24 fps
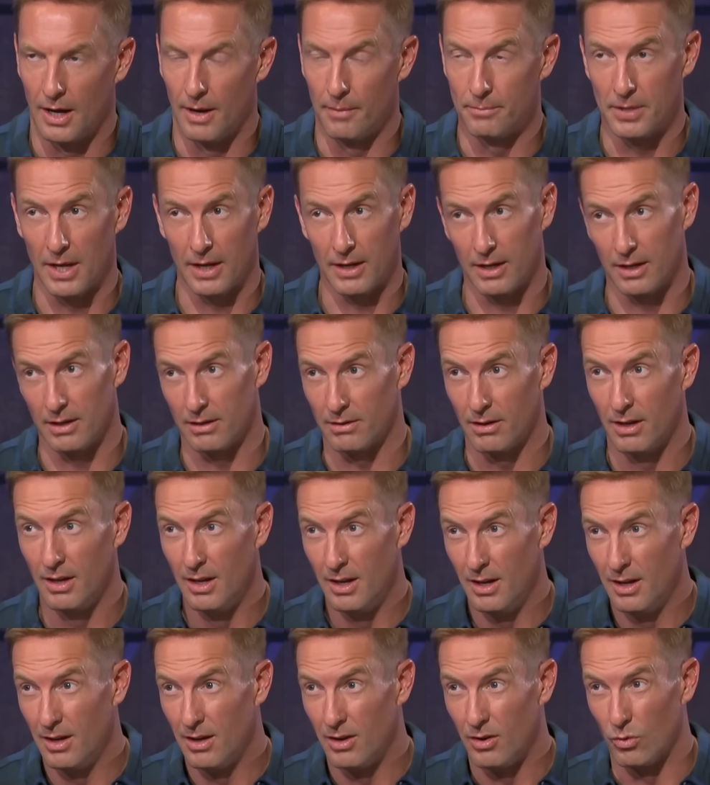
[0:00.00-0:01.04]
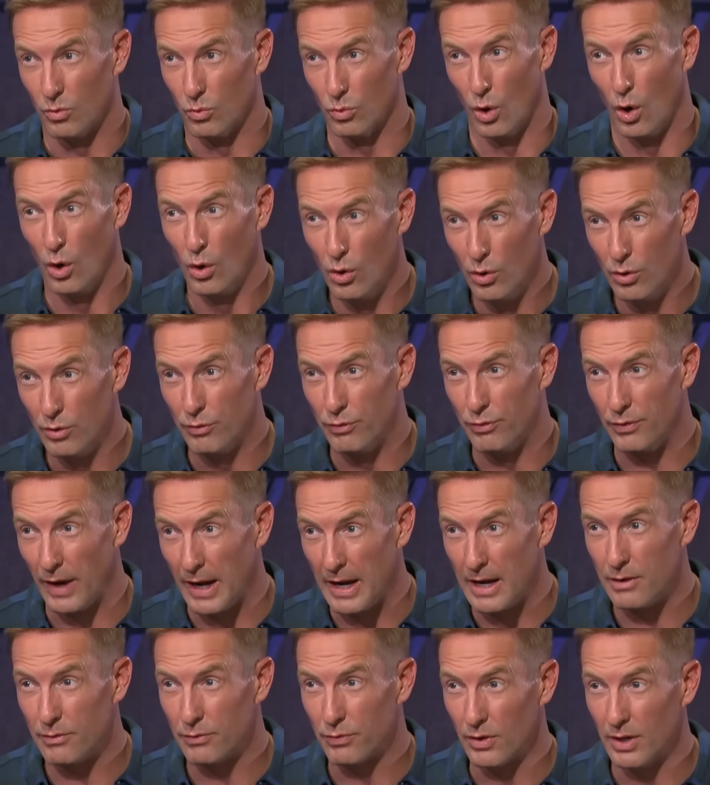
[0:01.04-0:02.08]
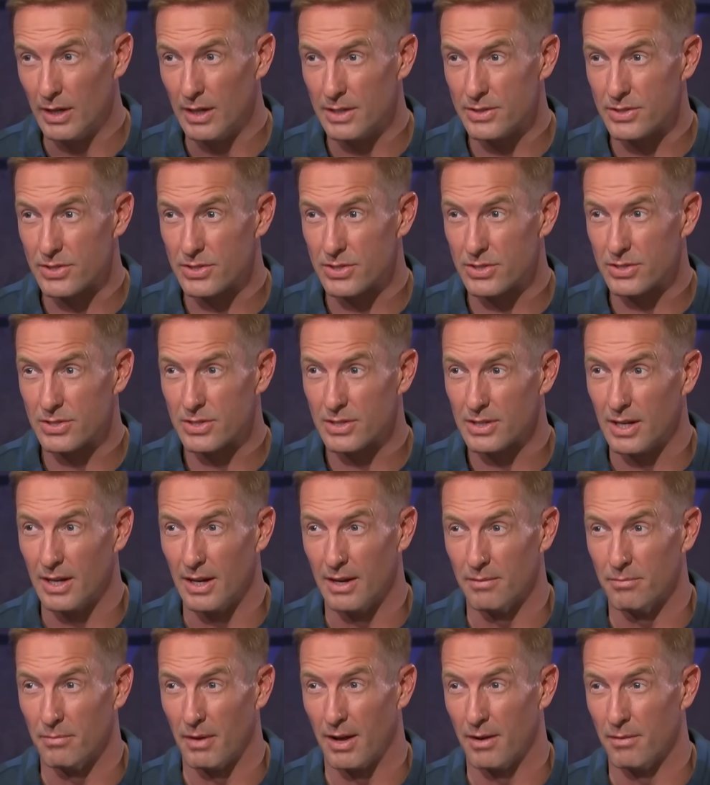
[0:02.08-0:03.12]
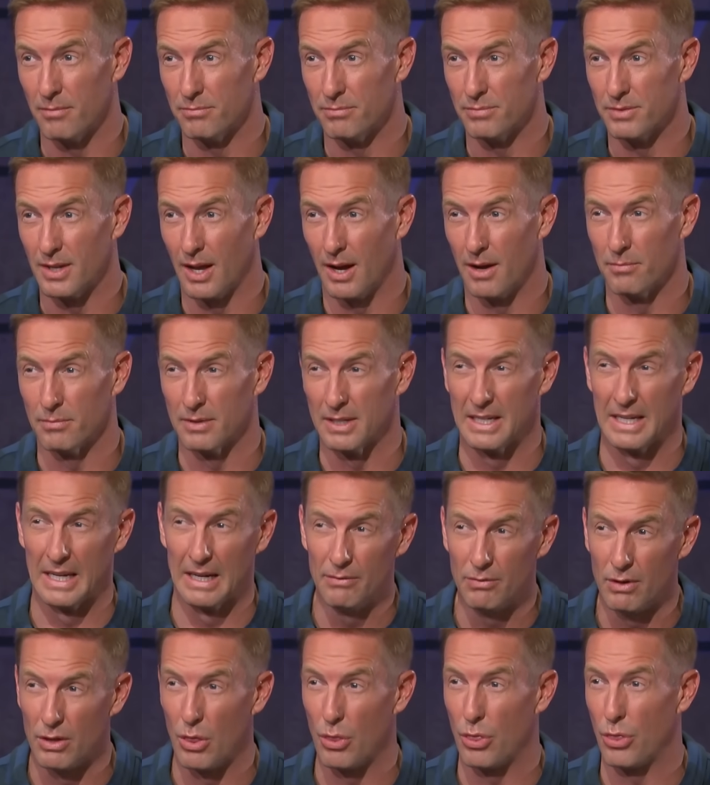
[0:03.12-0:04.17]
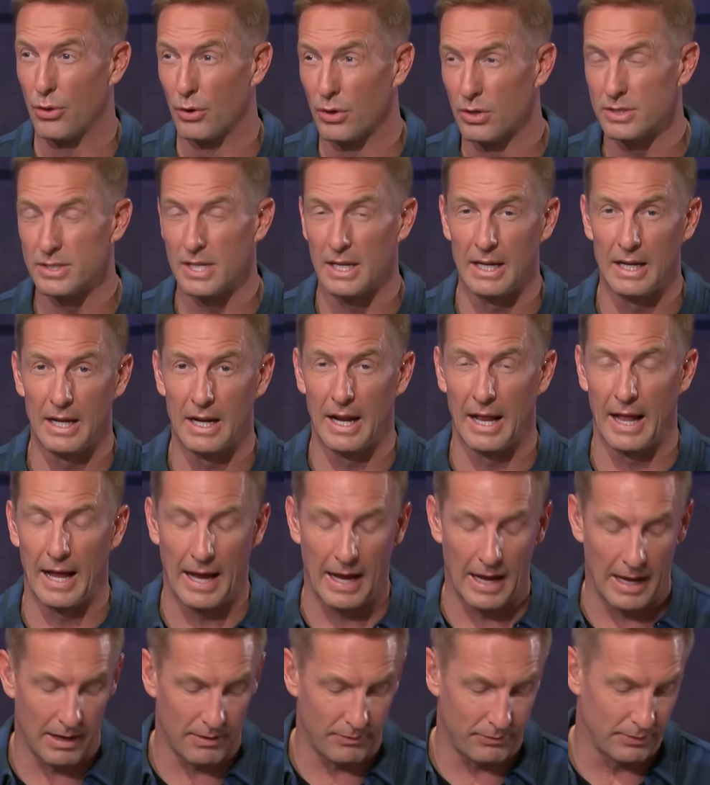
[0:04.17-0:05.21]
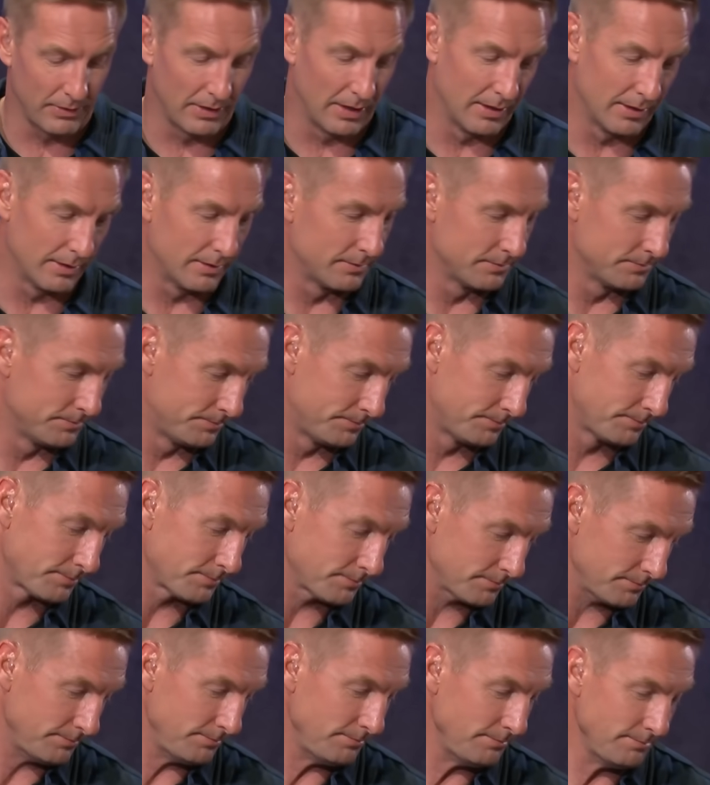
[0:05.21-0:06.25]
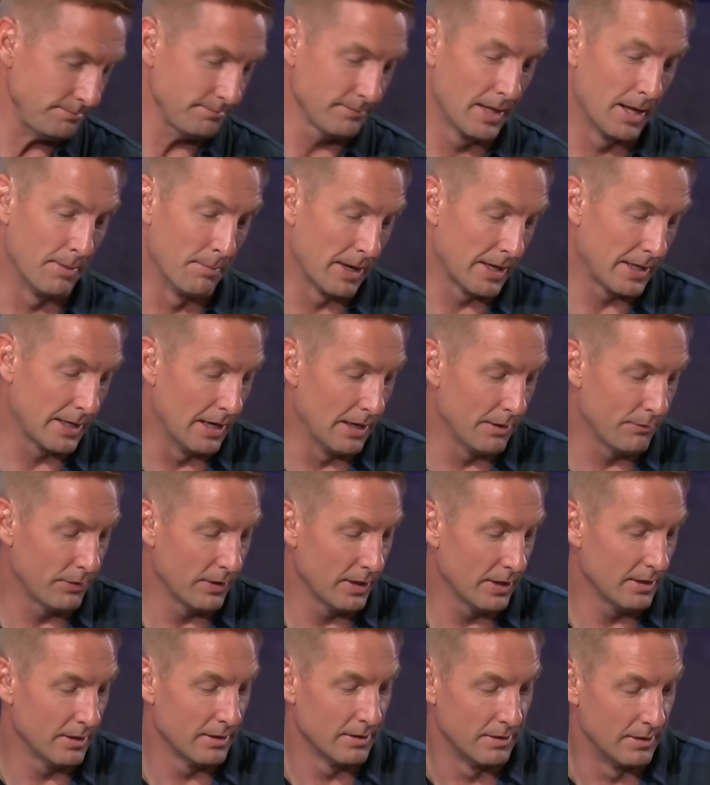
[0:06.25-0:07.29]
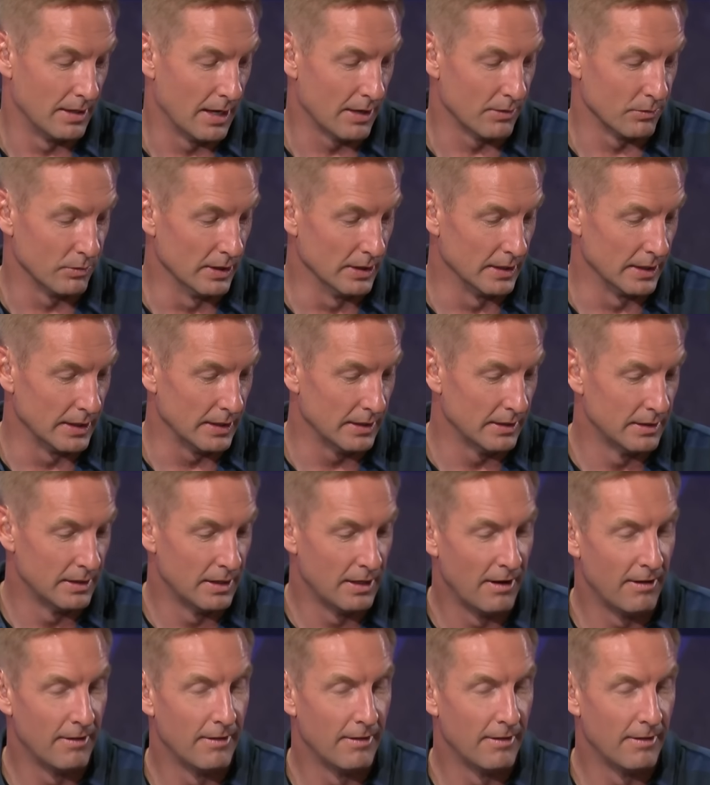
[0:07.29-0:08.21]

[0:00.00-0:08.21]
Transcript: I'm taking road favorites. I'm I'm I'm given 13 and a half. Like, am I confident? Not really.